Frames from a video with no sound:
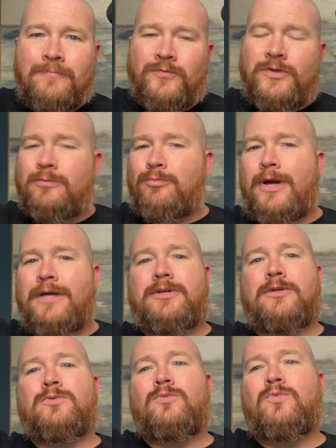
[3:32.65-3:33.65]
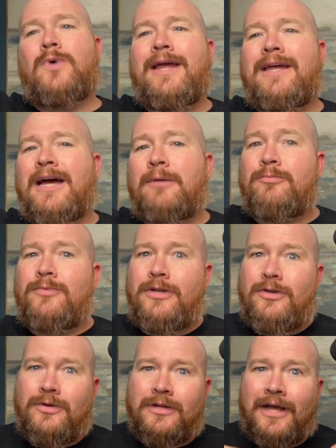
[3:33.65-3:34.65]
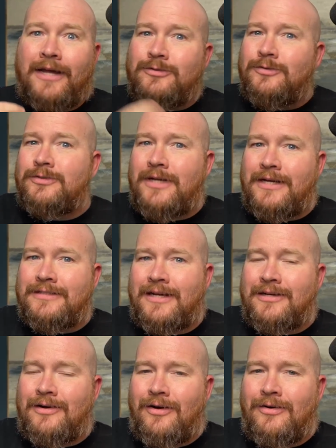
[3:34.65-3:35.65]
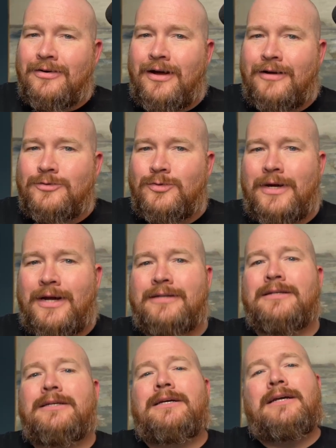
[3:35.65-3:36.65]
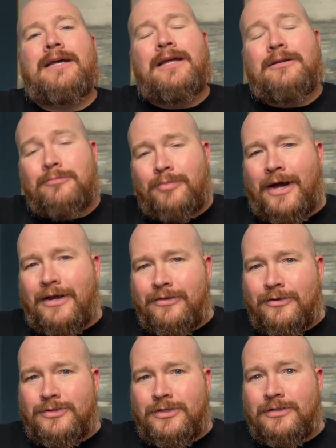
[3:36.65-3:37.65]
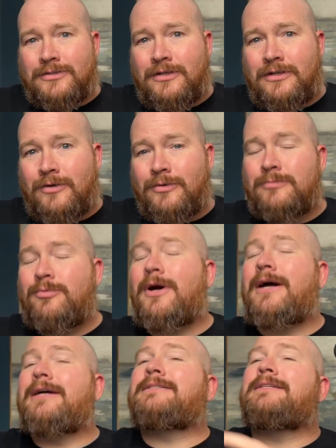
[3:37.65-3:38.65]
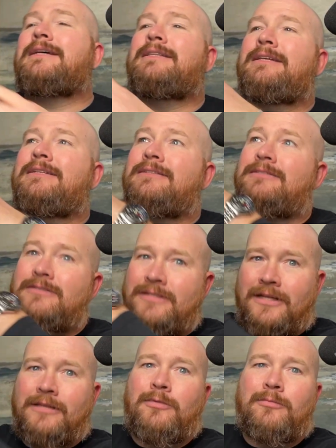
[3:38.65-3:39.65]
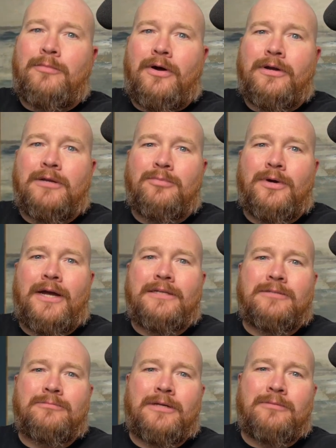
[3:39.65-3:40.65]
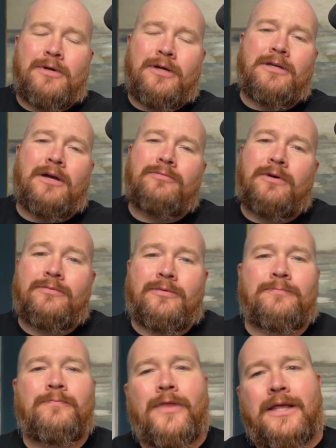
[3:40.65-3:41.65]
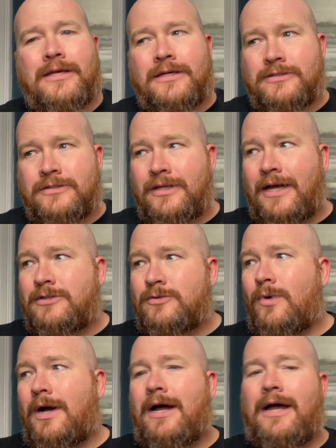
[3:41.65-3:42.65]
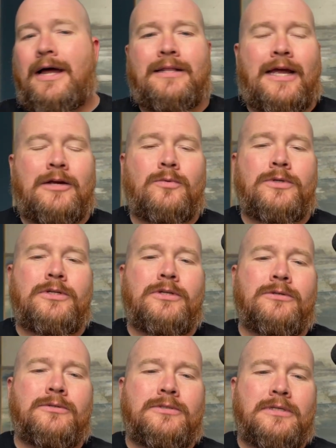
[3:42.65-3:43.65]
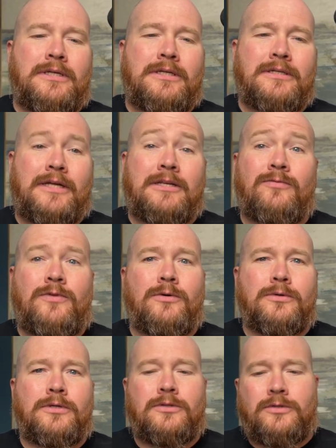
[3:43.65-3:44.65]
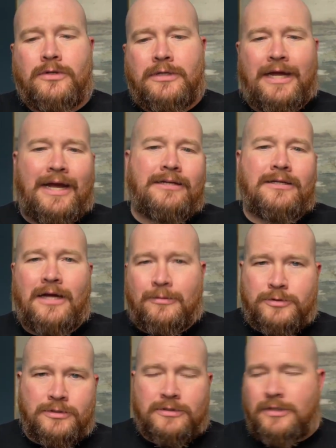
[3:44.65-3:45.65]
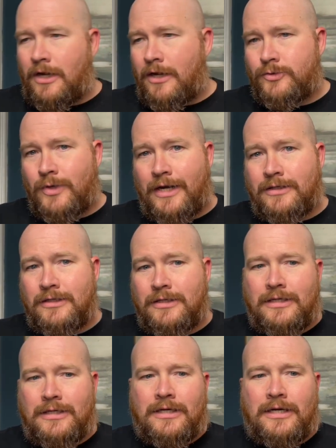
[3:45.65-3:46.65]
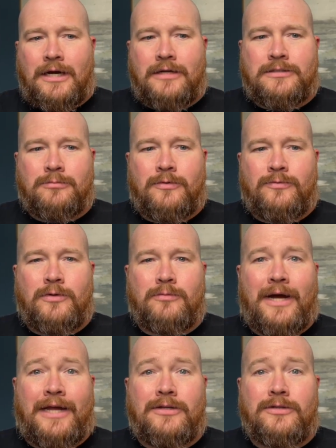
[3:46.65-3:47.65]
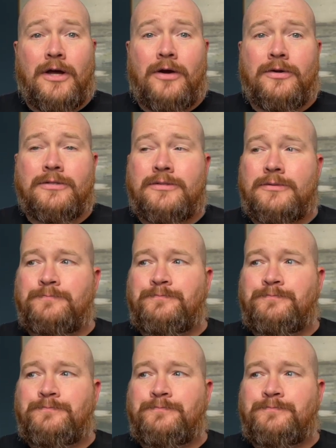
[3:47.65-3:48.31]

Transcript: the price goes way up. Then you can exercise that call contract and buy those shares at a lower price and then sell them at market price and make money off of them. So that's why, like, when you see, like, if you were to look at an options contract, some of you might notice